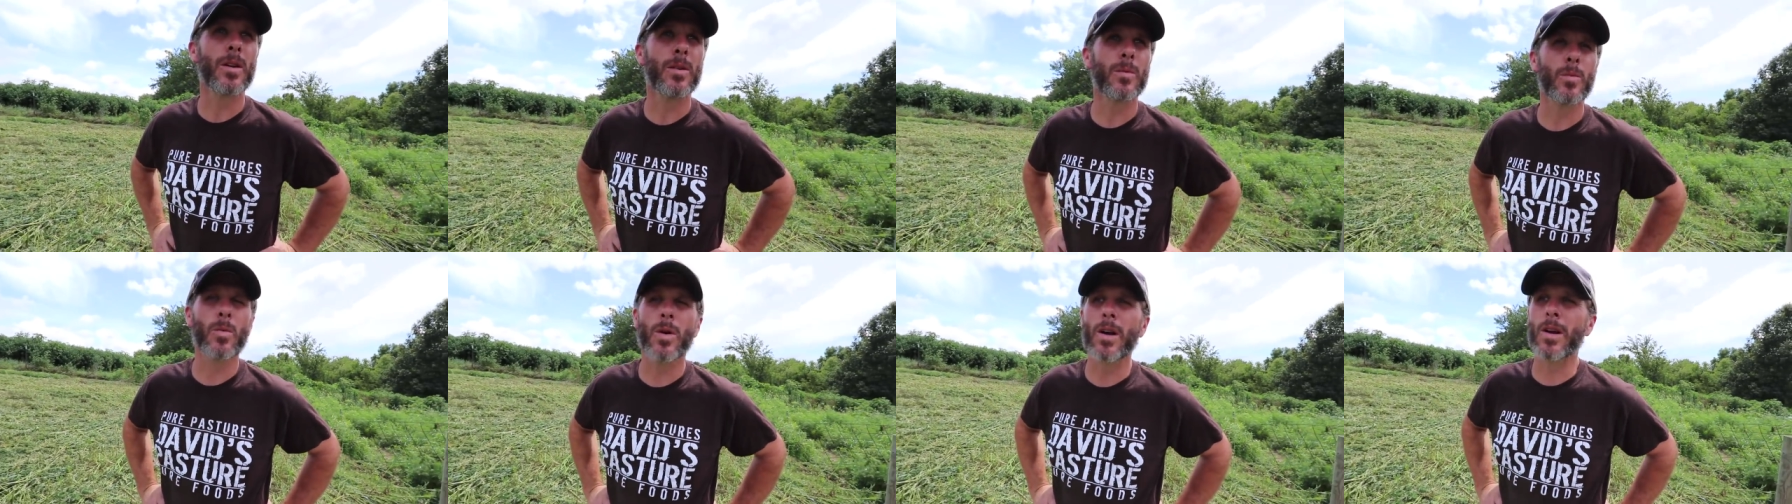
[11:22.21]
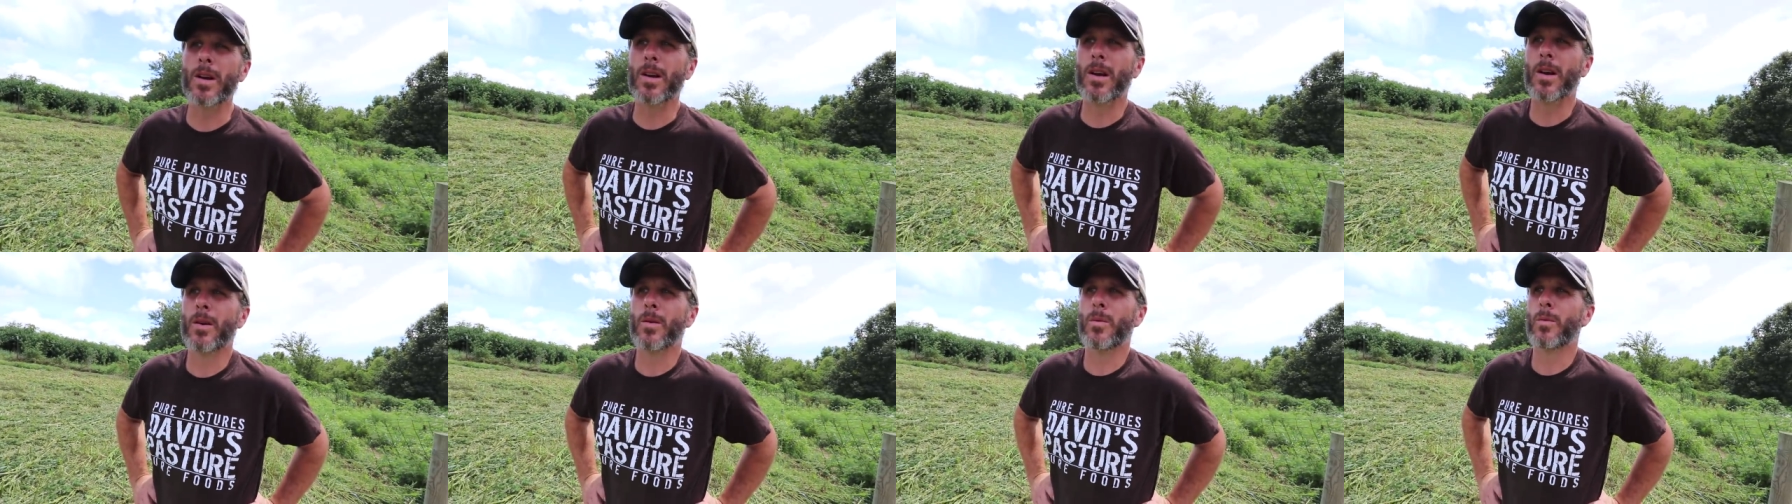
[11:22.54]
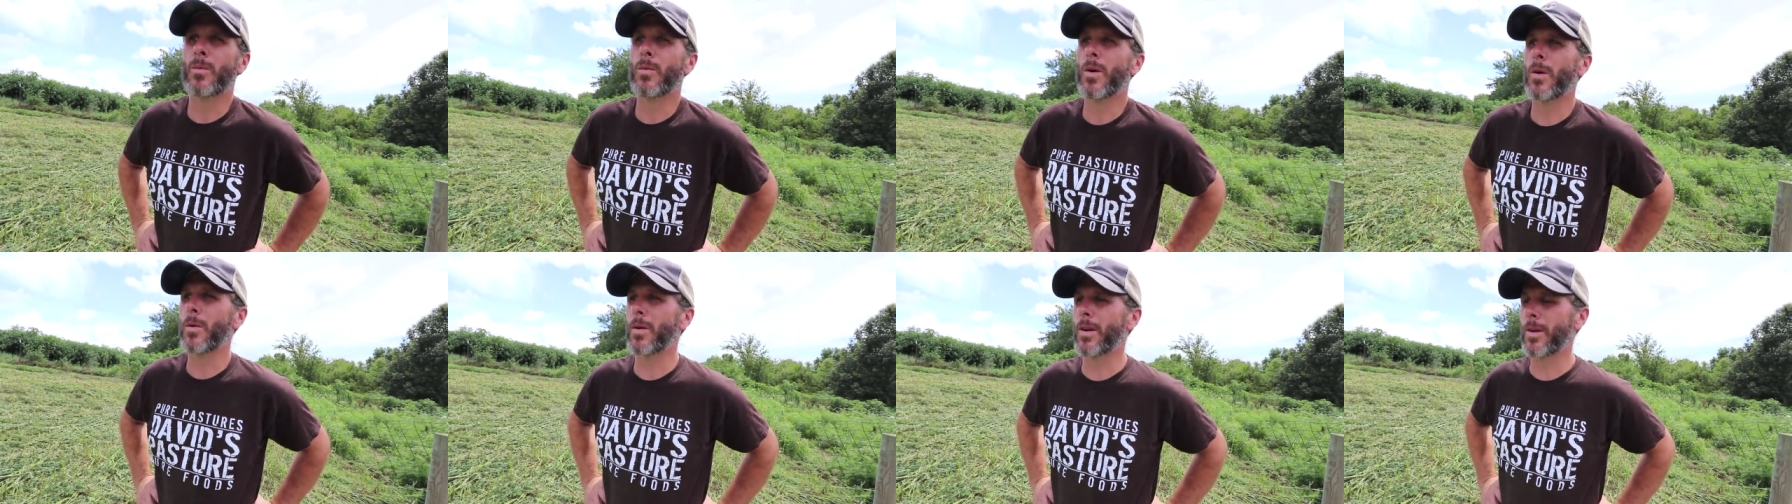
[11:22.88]
and what
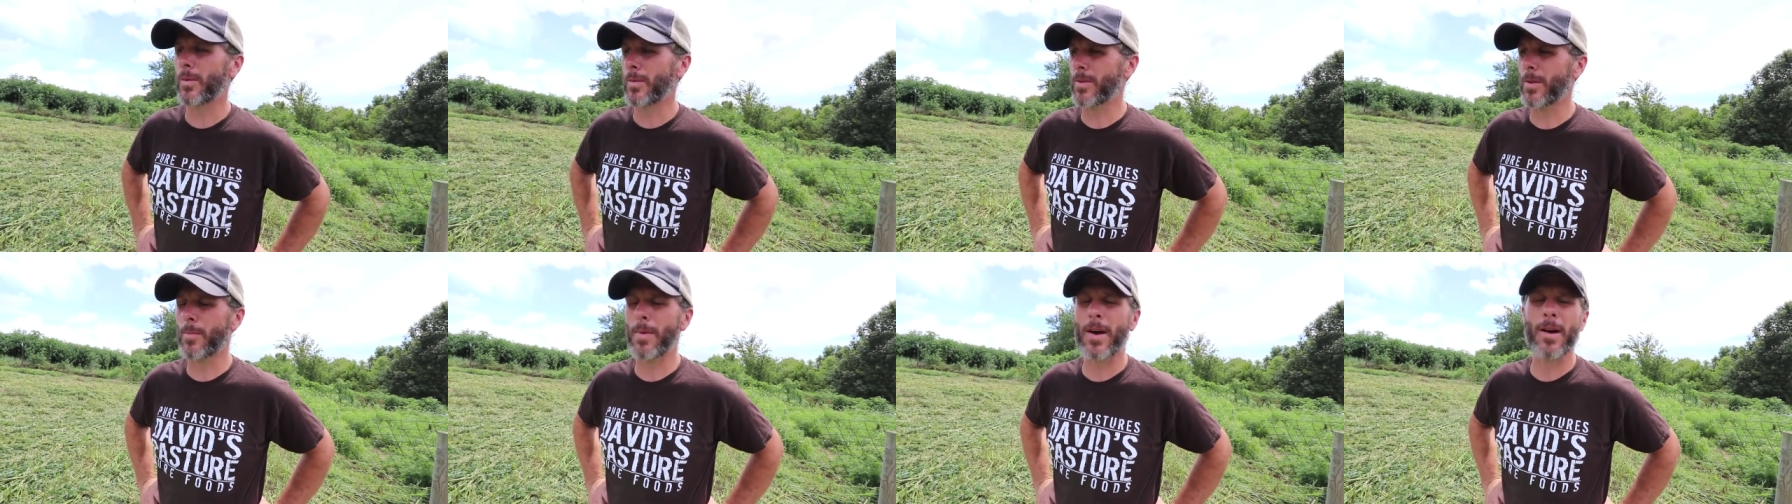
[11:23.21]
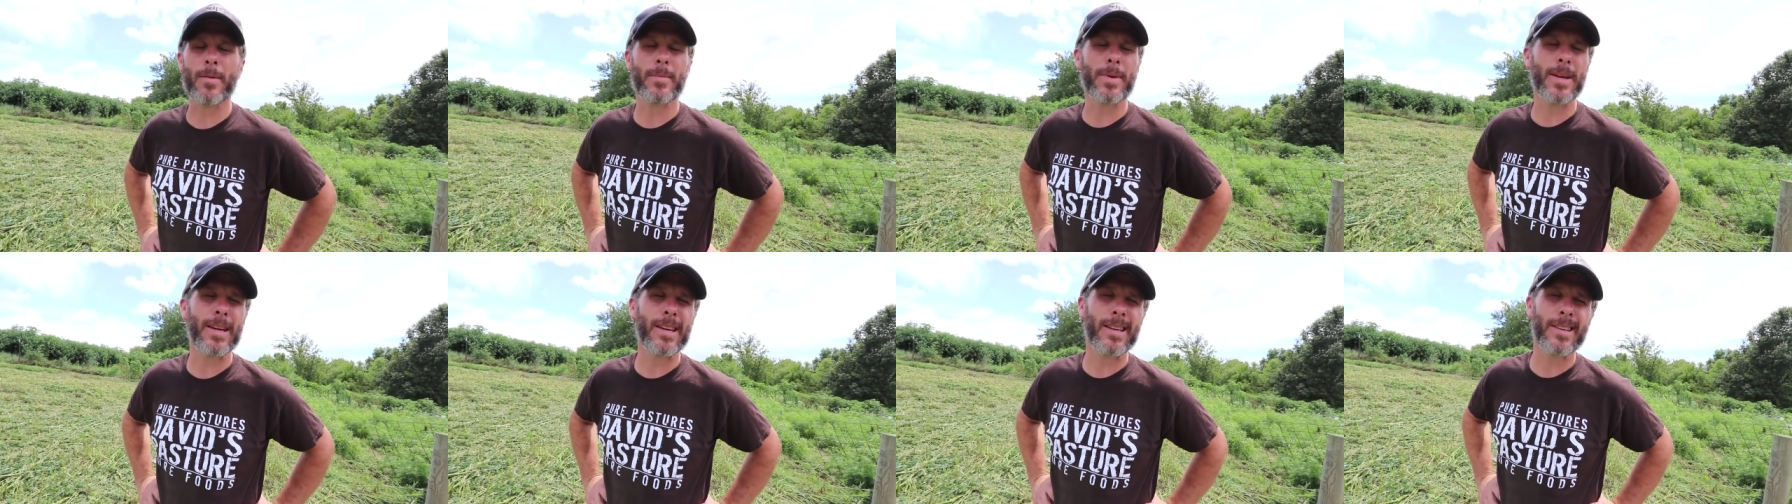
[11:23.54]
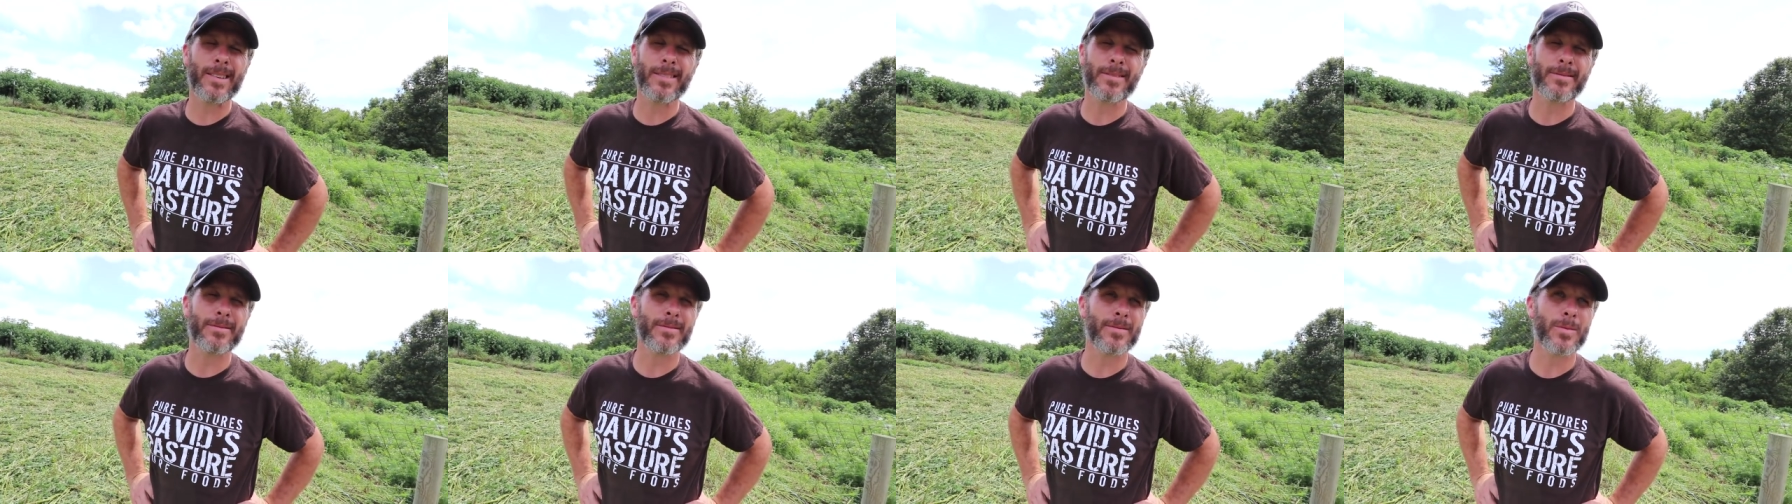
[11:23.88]
well it was about me
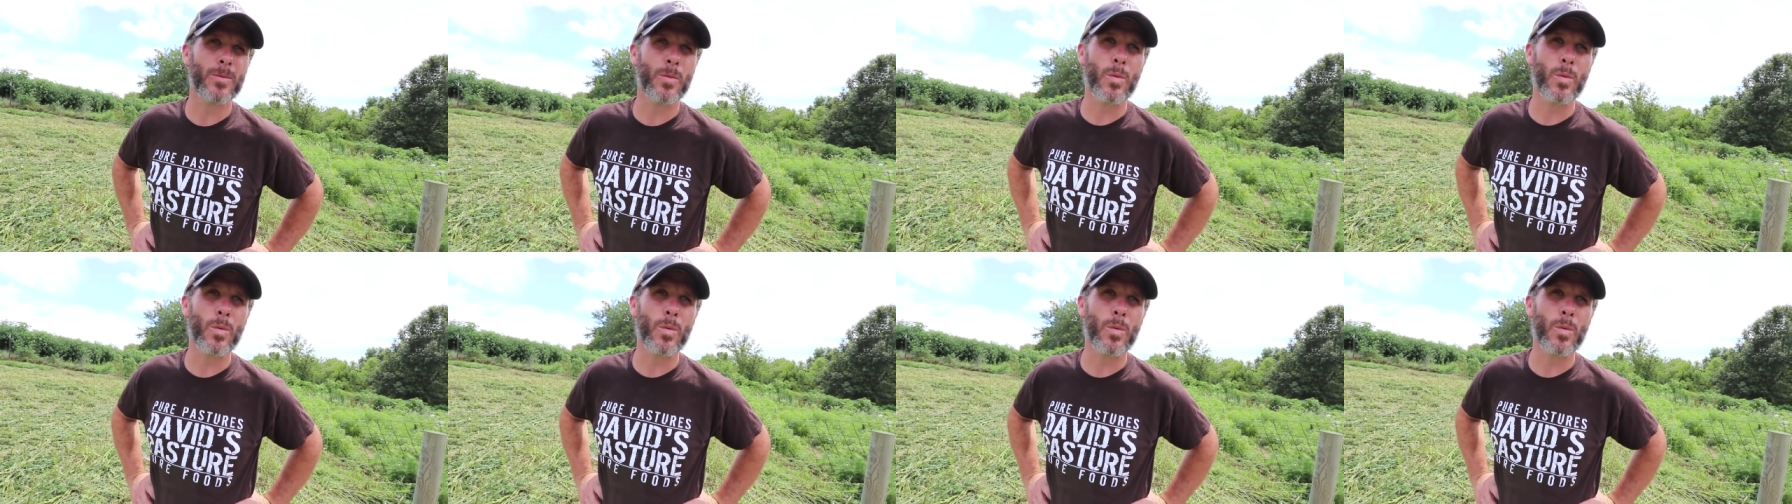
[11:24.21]
and